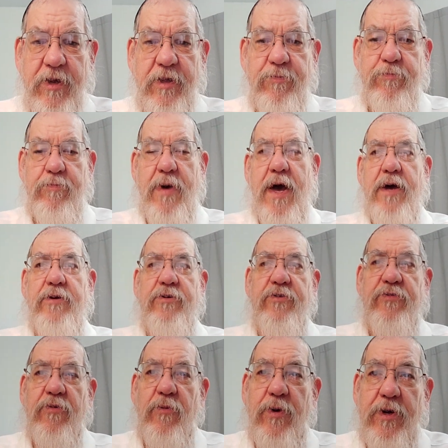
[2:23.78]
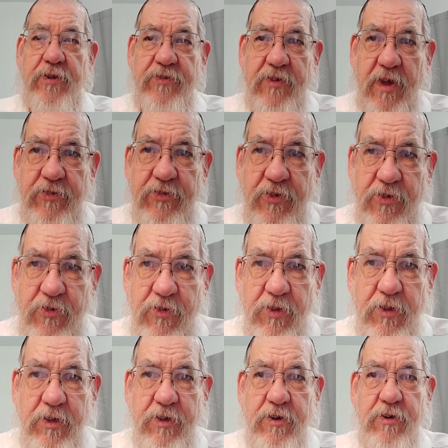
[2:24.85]
matters for what it says
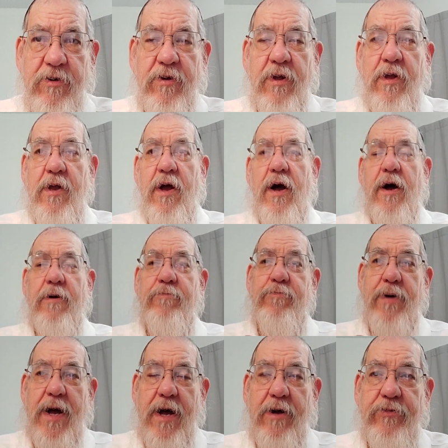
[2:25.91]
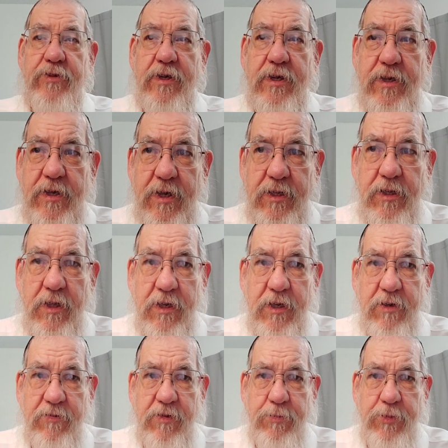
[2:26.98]
earlier about the kindling
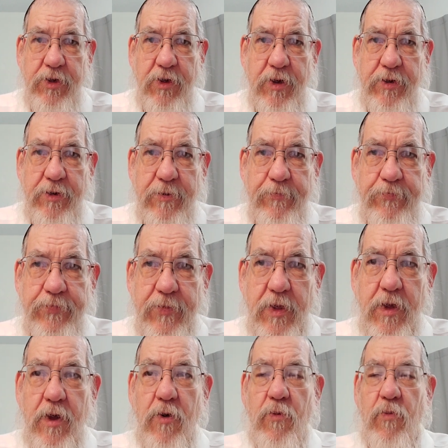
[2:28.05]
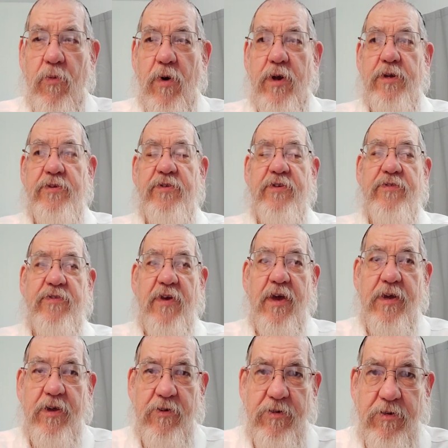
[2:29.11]
of the menorah. What does it
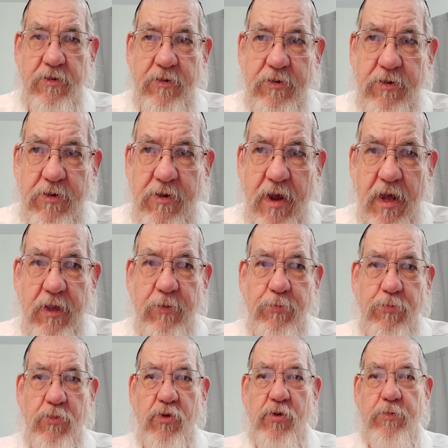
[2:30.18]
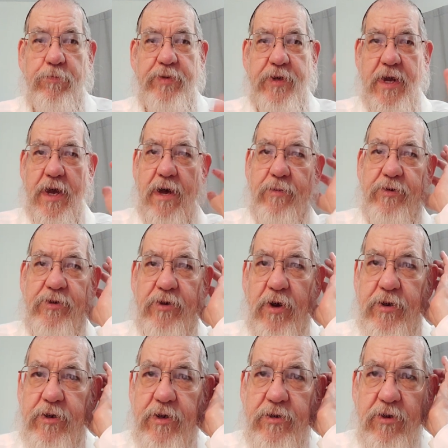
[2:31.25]
say earlier? El mul pnei
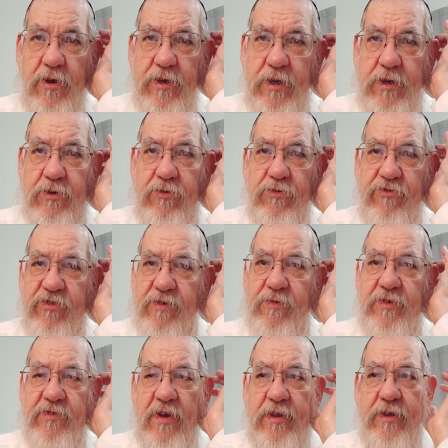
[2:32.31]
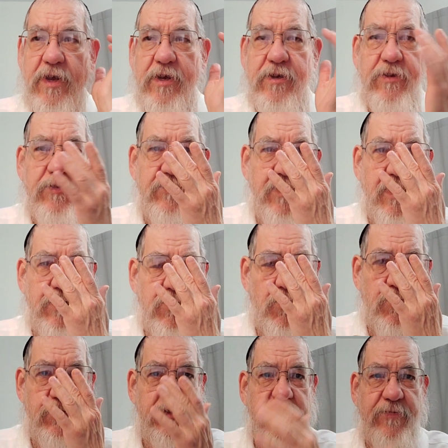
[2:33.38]
ha-menorah ya'iru shivas ha-neiros, that
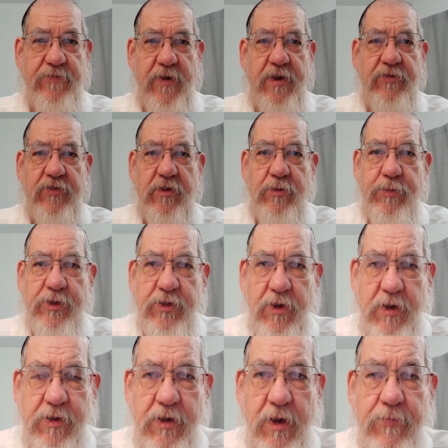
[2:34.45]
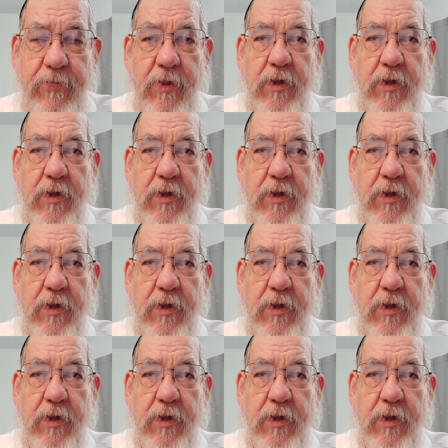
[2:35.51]
towards the face of the menorah,